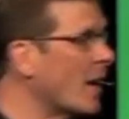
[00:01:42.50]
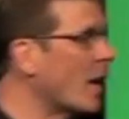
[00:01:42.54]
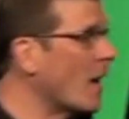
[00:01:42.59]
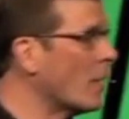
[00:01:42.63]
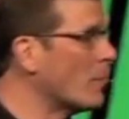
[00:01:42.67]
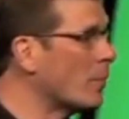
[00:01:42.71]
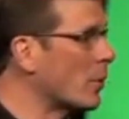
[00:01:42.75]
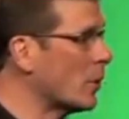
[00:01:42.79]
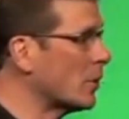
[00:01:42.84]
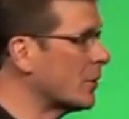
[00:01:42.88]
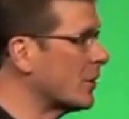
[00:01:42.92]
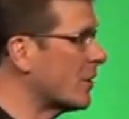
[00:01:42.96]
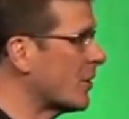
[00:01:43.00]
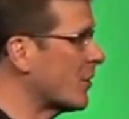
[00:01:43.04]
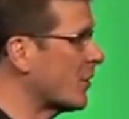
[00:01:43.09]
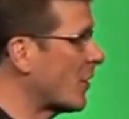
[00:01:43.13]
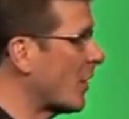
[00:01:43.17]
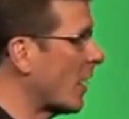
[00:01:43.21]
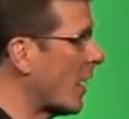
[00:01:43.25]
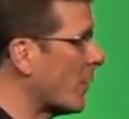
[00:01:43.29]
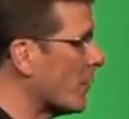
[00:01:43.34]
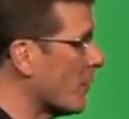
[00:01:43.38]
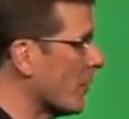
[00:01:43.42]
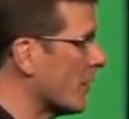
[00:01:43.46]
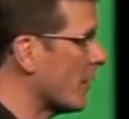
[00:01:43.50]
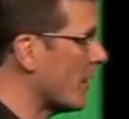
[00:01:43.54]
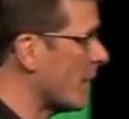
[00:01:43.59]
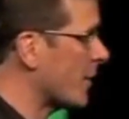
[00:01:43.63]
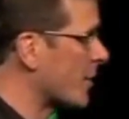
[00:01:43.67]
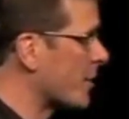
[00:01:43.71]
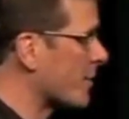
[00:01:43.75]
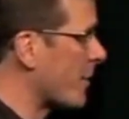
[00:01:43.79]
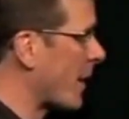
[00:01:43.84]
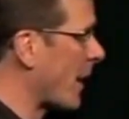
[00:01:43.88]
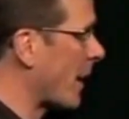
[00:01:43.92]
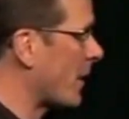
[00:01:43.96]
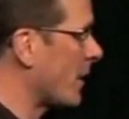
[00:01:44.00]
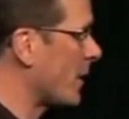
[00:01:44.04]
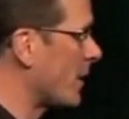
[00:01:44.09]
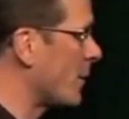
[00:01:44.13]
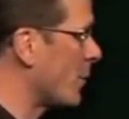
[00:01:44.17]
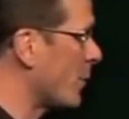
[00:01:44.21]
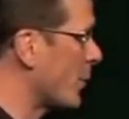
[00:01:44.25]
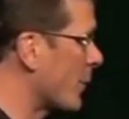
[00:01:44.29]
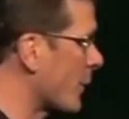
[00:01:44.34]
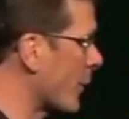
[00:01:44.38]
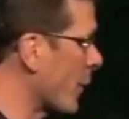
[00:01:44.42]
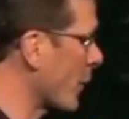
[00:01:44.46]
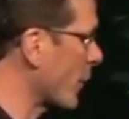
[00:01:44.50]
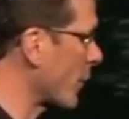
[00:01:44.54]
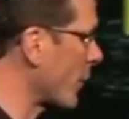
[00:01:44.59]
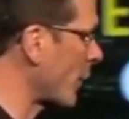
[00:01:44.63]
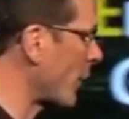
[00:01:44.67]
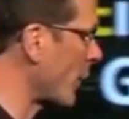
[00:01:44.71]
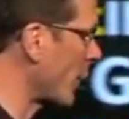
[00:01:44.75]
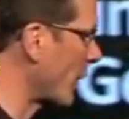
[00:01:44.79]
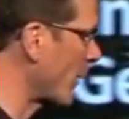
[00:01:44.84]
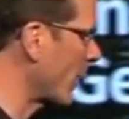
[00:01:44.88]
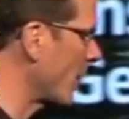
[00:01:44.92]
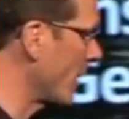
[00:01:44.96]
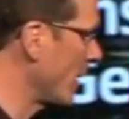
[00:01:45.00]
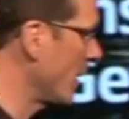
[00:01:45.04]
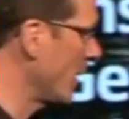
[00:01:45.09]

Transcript: Hubble discovered the expanding universe.